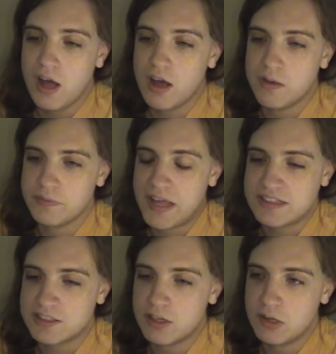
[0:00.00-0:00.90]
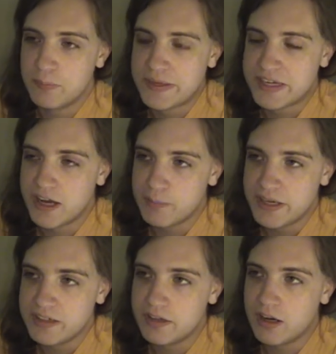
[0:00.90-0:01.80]
That's called
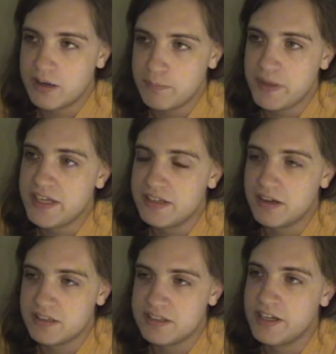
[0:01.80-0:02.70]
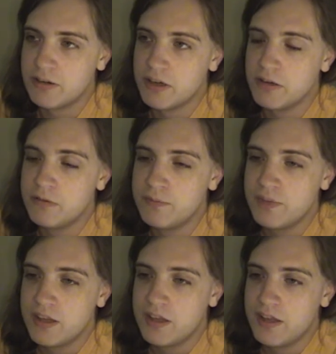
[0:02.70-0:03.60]
becoming.me.0,
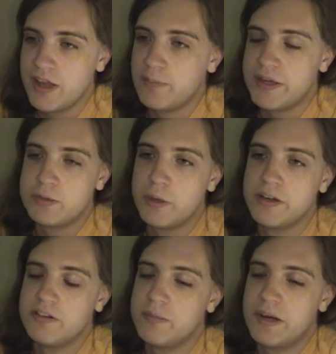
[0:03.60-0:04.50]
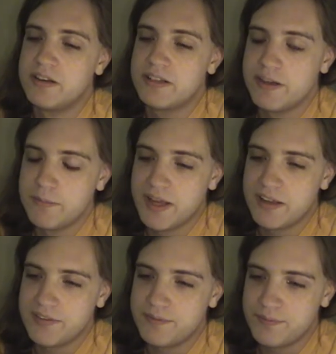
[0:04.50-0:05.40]
and my Twitter, The Maritime
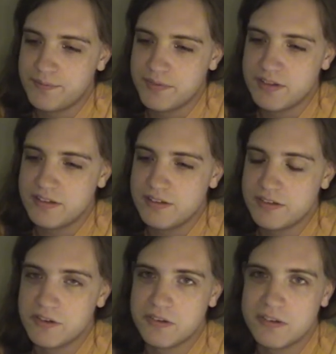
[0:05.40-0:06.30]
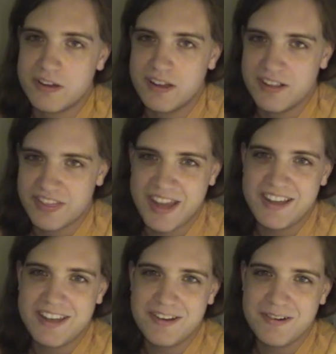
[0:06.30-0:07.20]
Man. So,
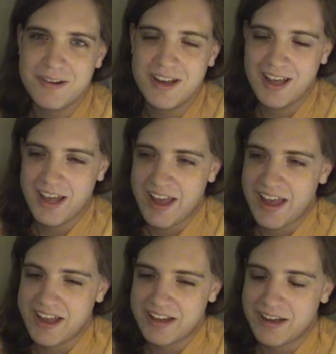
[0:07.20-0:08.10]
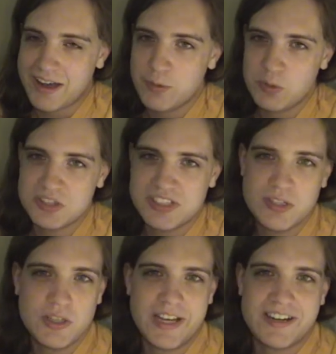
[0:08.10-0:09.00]
thank you, and I will see
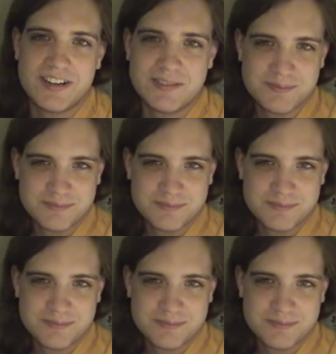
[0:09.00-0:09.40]
you later.